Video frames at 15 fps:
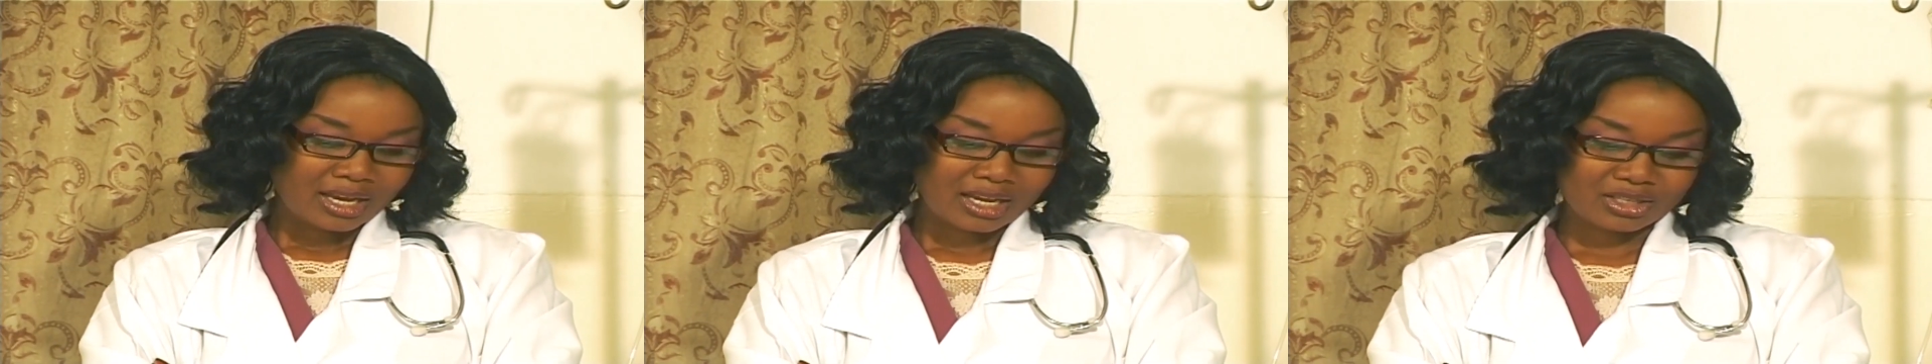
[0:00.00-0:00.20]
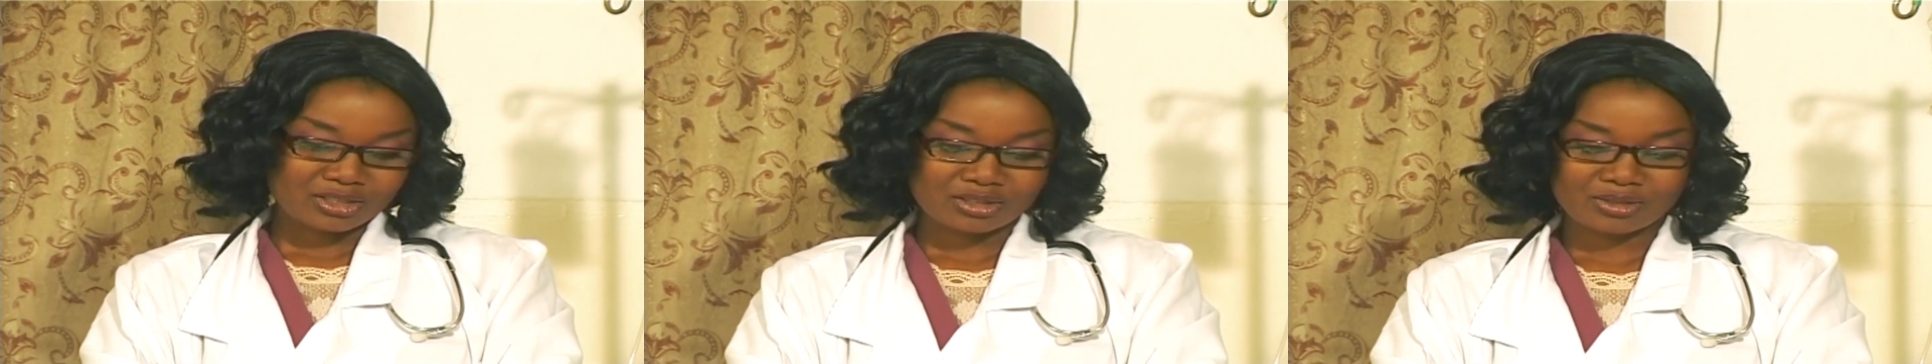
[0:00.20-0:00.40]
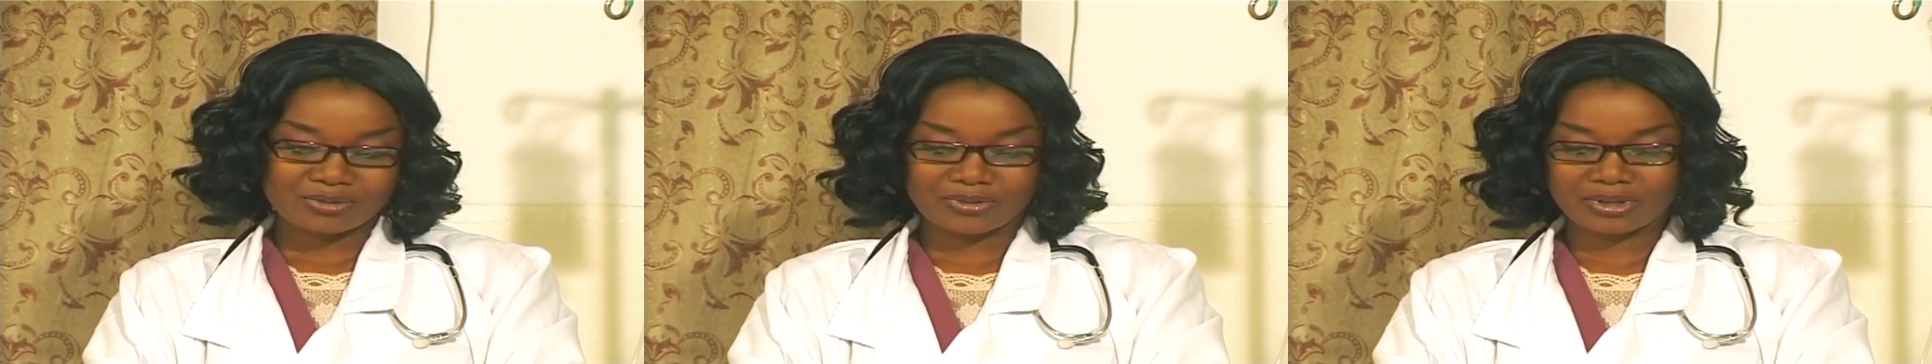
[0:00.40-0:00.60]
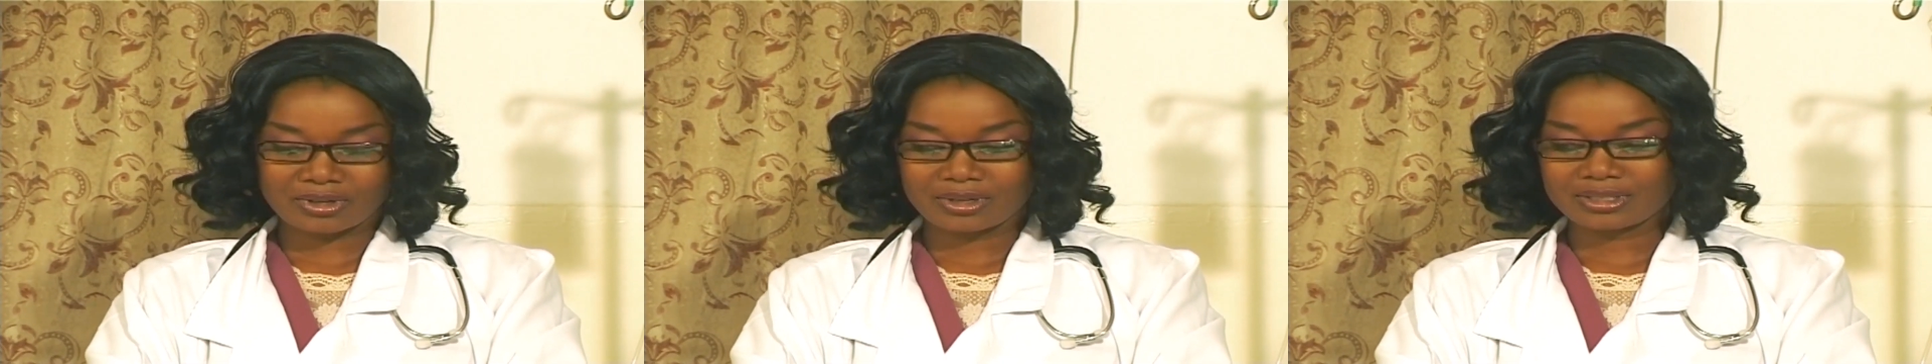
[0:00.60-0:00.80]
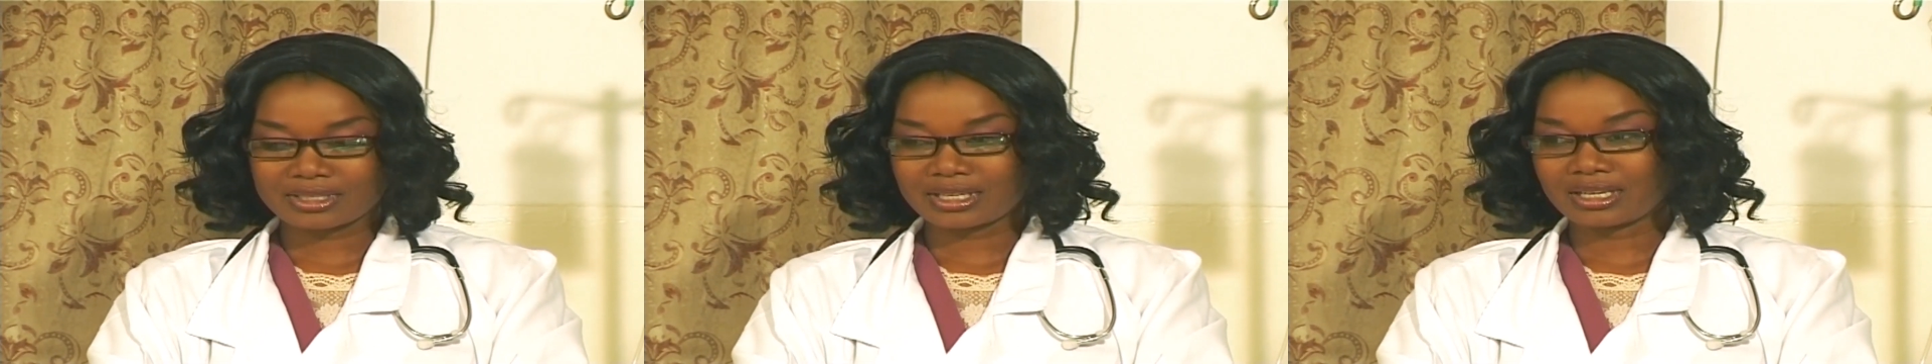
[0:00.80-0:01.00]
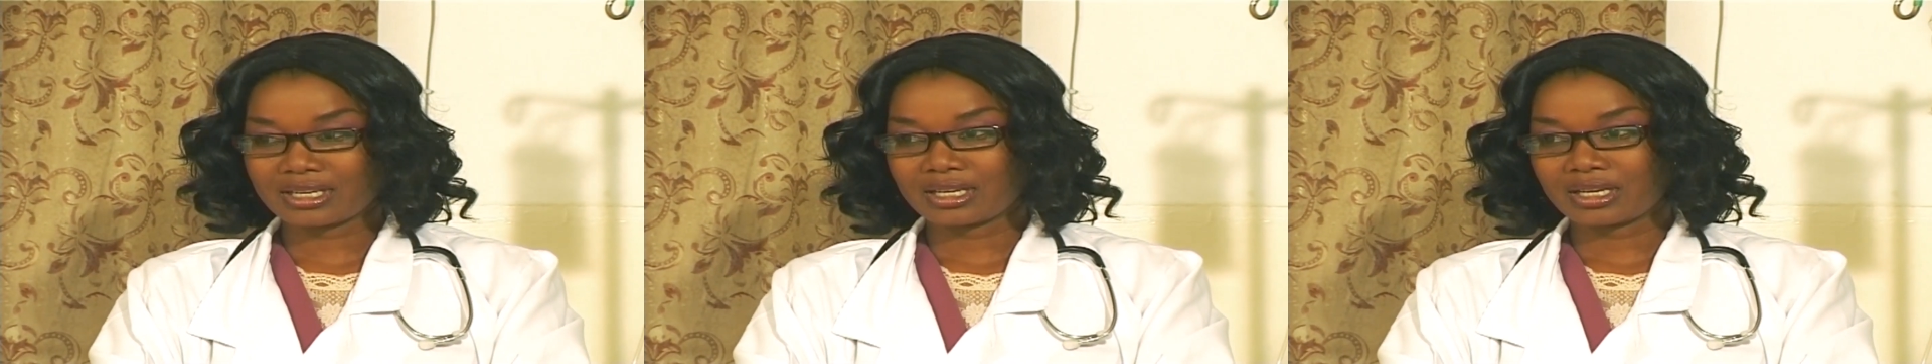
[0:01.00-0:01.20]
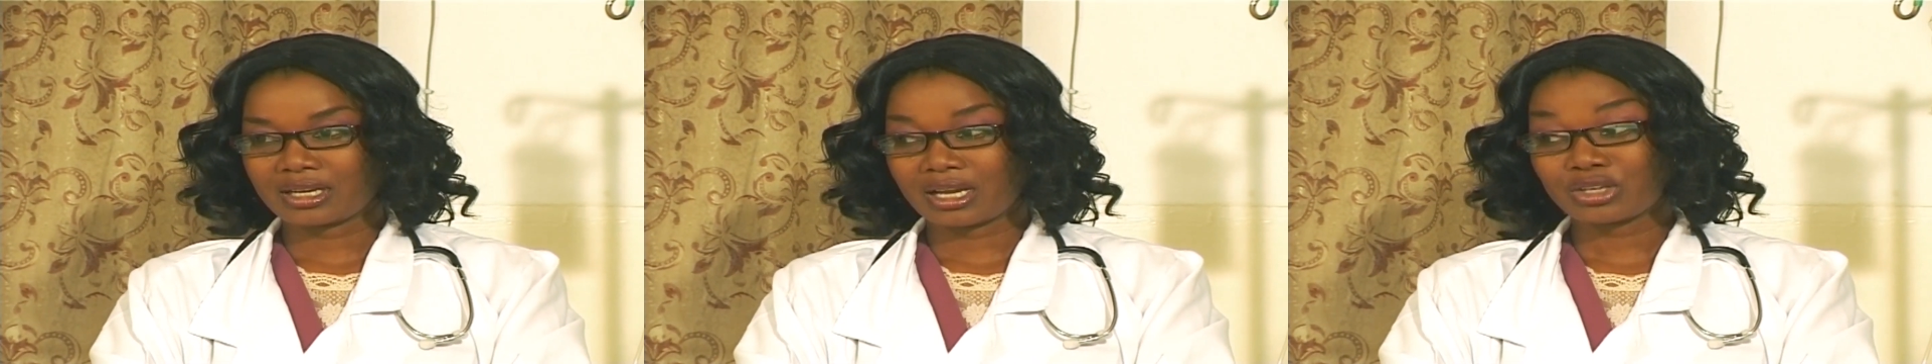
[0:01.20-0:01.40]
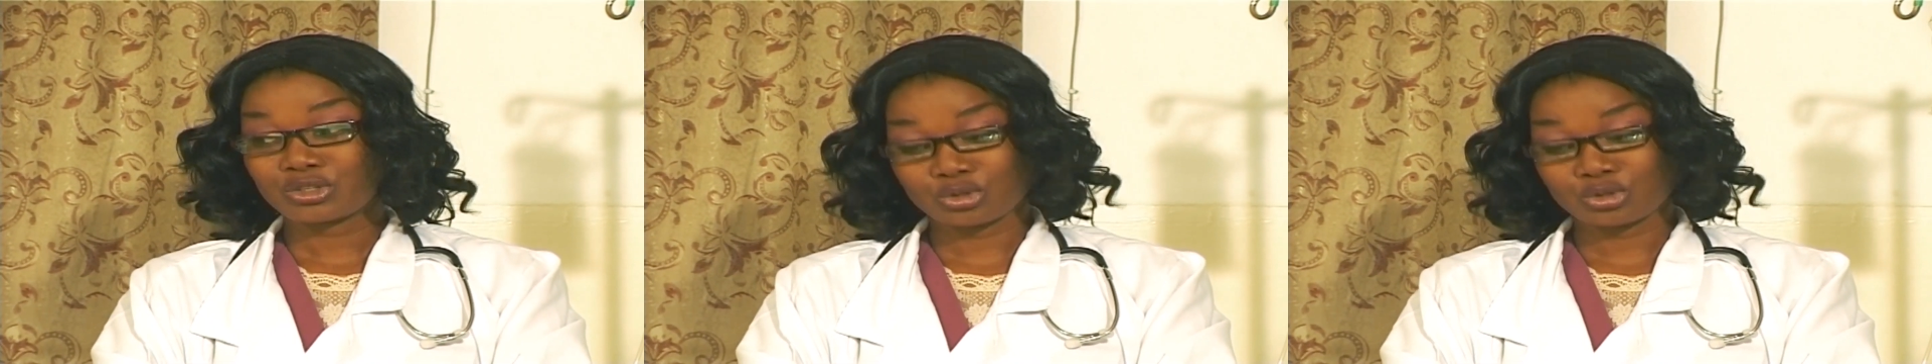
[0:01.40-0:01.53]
I just felt I